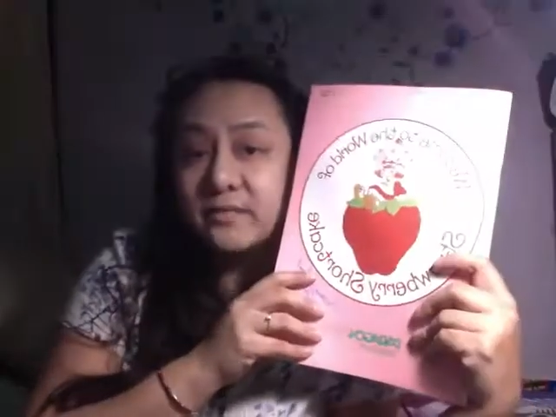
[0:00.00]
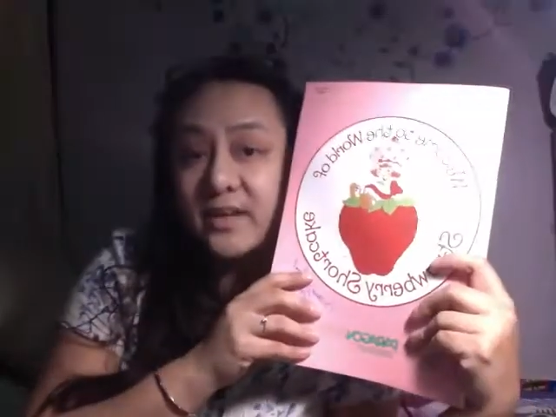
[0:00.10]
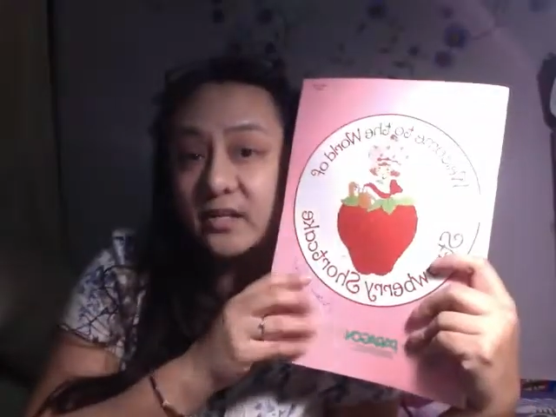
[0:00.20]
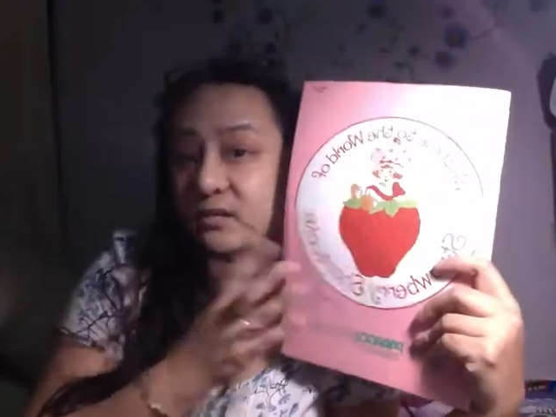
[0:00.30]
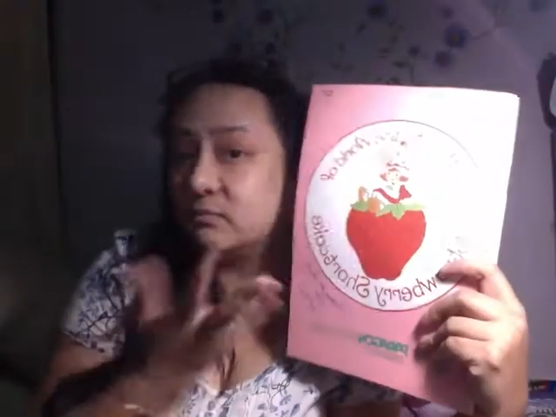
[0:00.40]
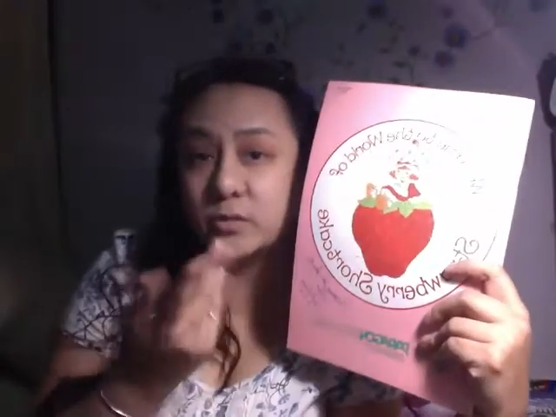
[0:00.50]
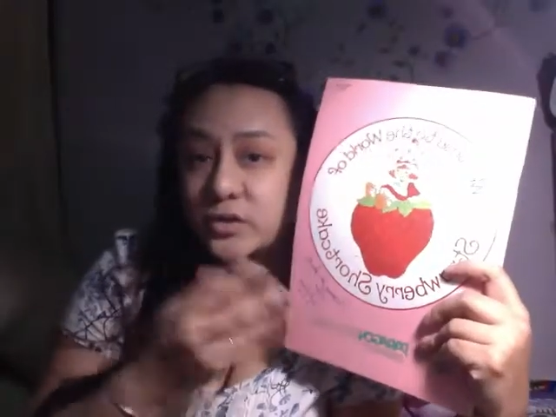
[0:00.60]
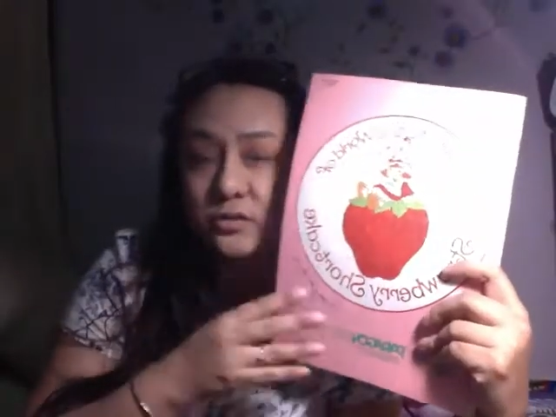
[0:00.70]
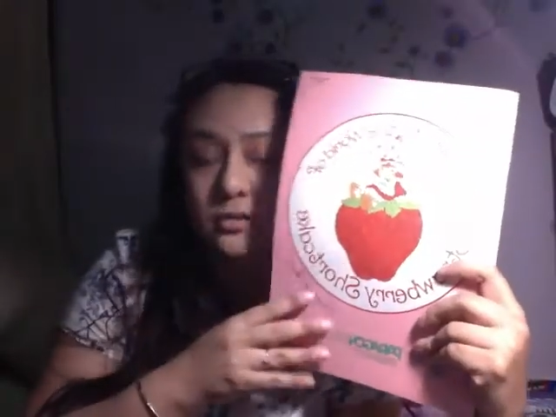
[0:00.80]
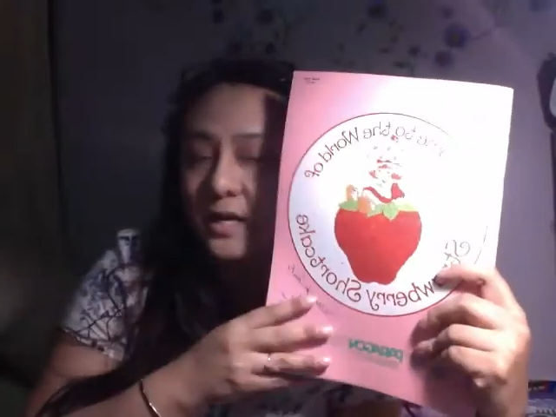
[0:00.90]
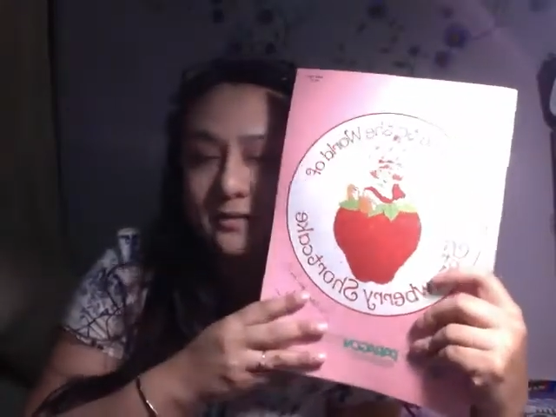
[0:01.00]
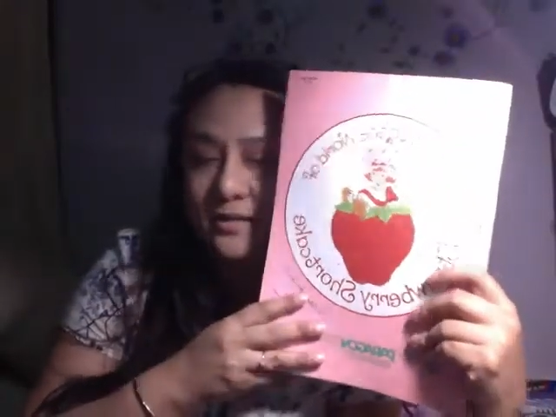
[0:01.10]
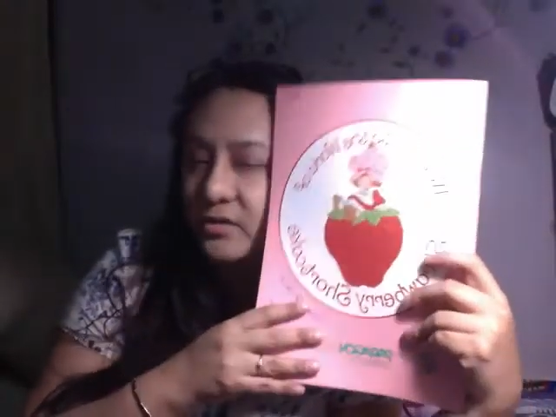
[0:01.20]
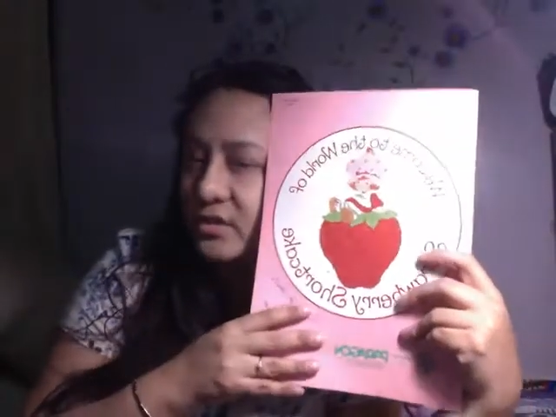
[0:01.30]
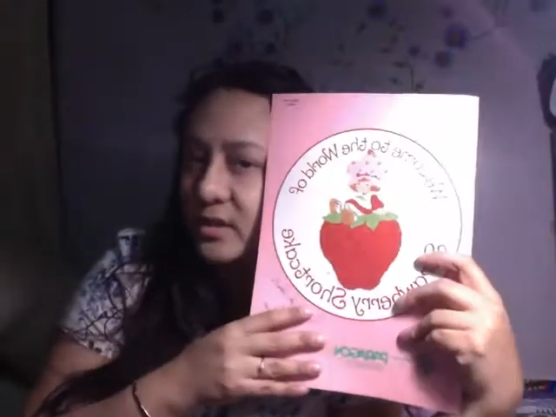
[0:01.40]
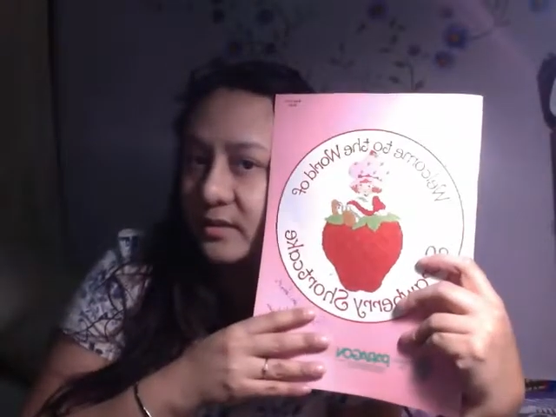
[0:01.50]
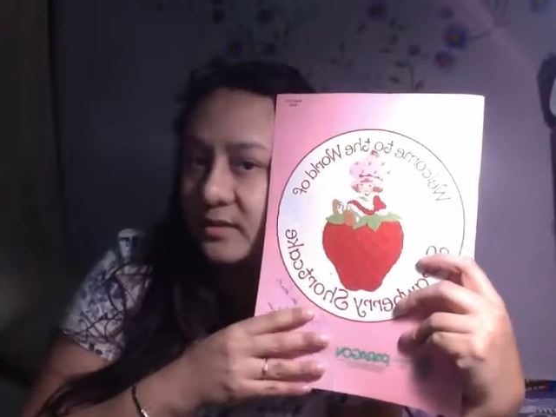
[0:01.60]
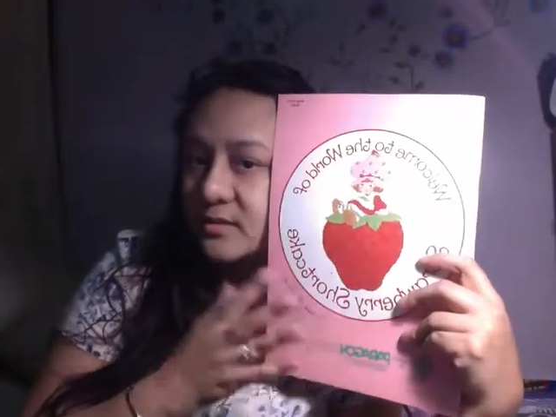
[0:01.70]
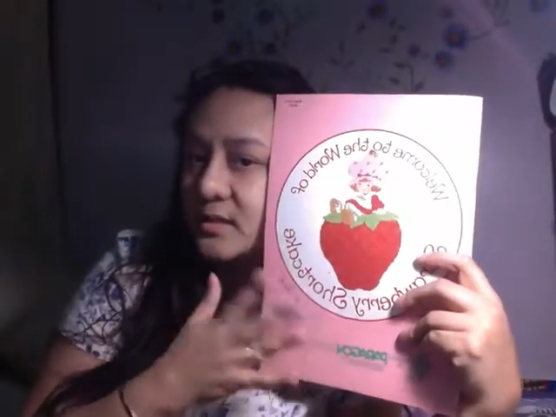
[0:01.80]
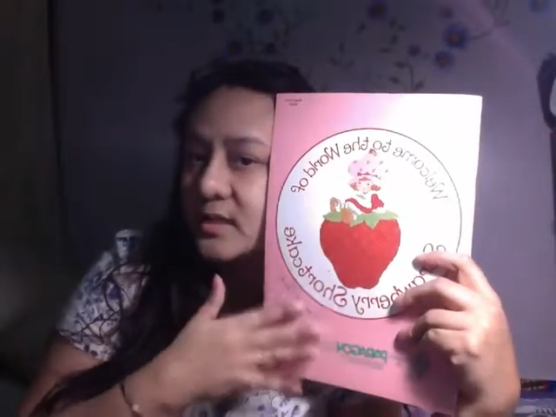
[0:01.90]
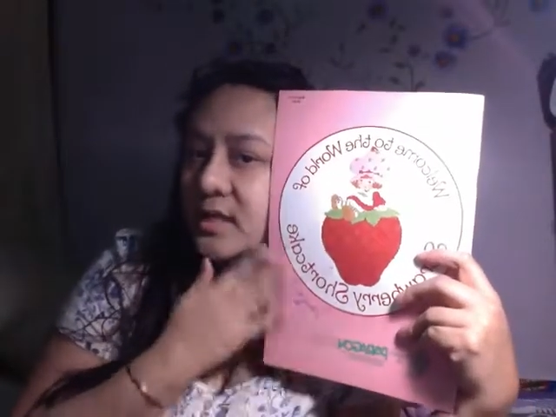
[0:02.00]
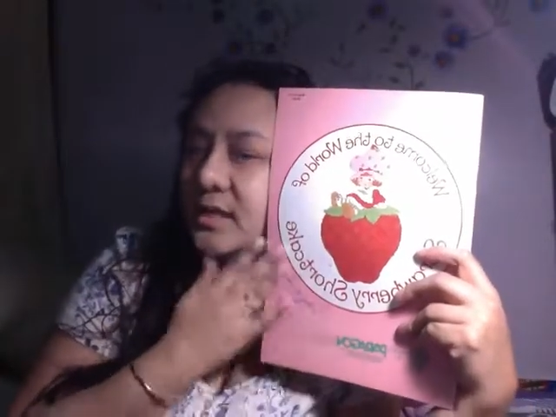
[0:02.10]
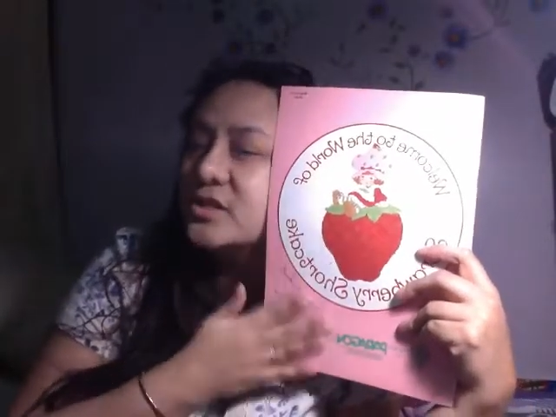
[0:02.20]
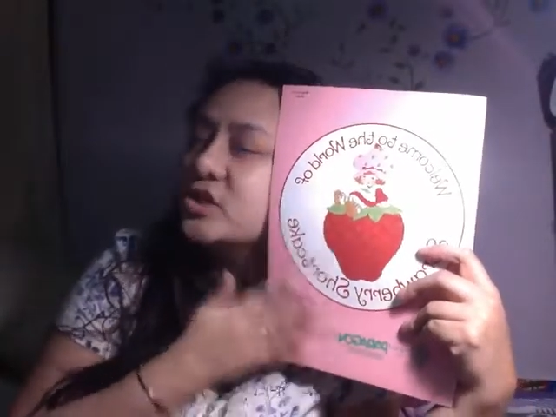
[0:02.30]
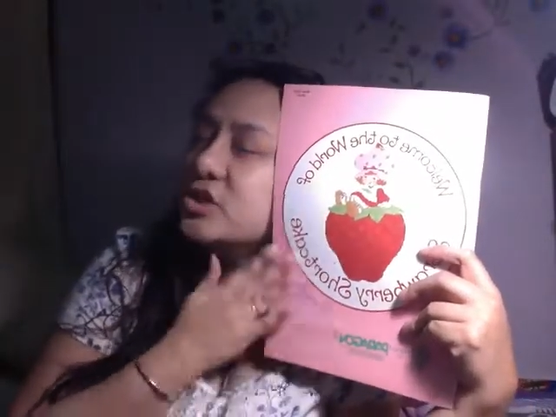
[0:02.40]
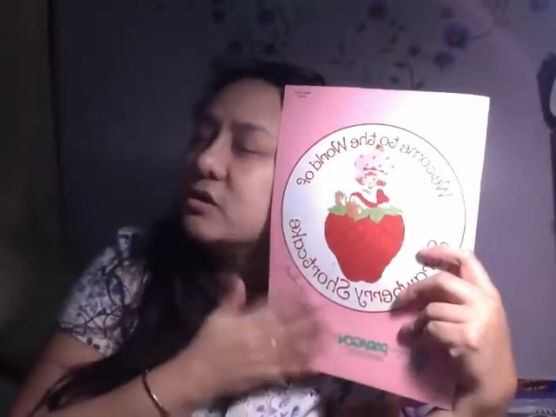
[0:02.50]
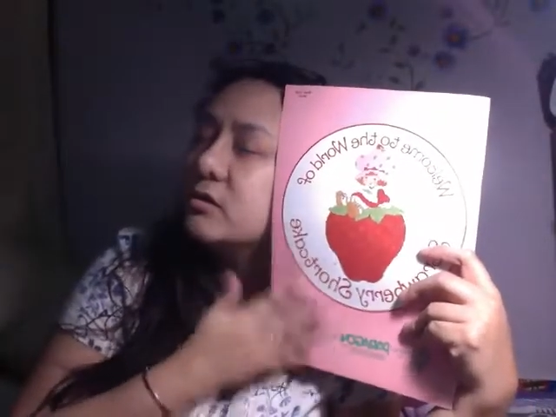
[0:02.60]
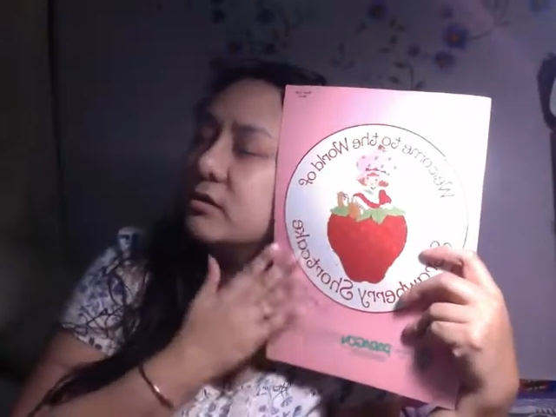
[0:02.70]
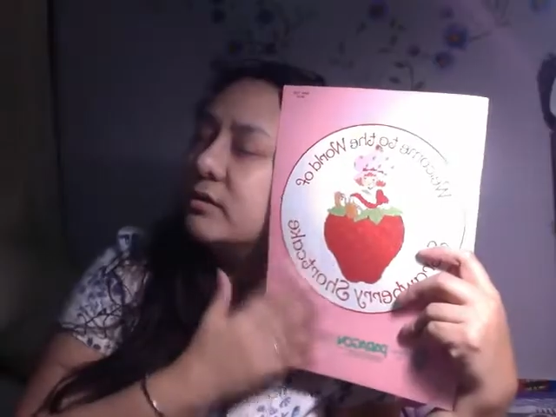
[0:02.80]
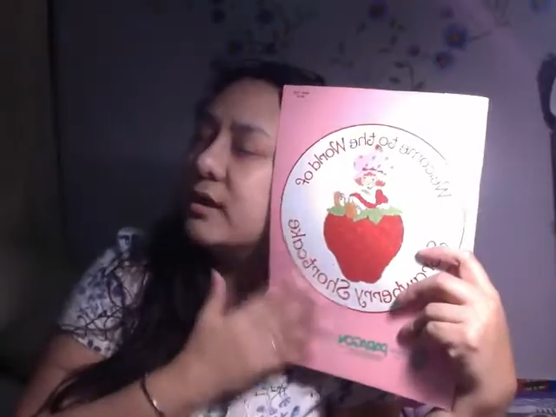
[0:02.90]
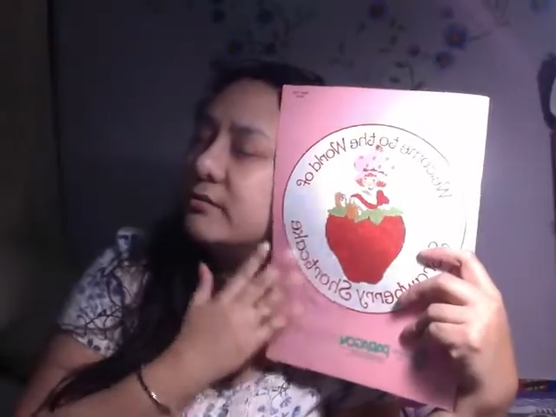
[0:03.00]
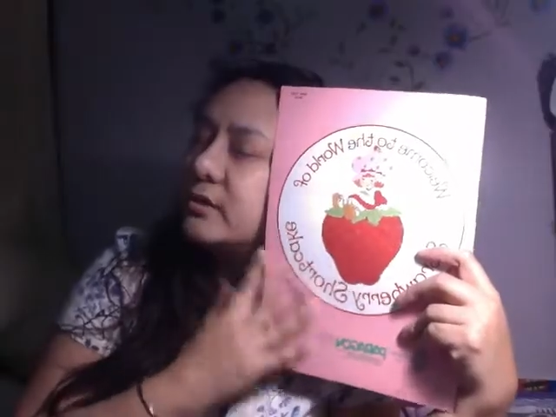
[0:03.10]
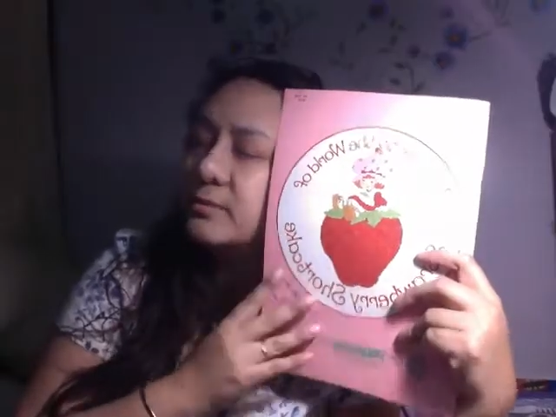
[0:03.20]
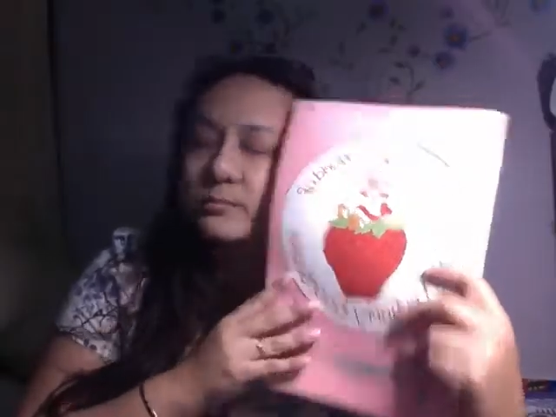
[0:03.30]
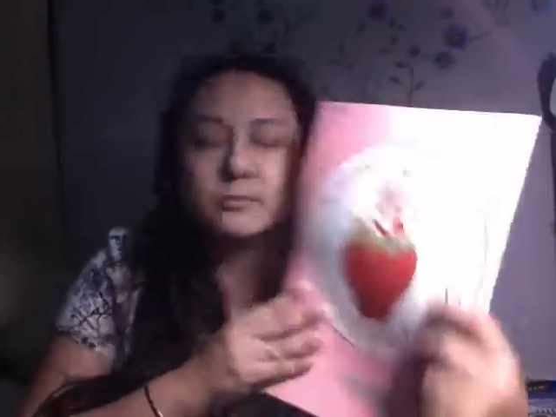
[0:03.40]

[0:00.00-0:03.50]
value more so. I'll never sell these. She autographed them.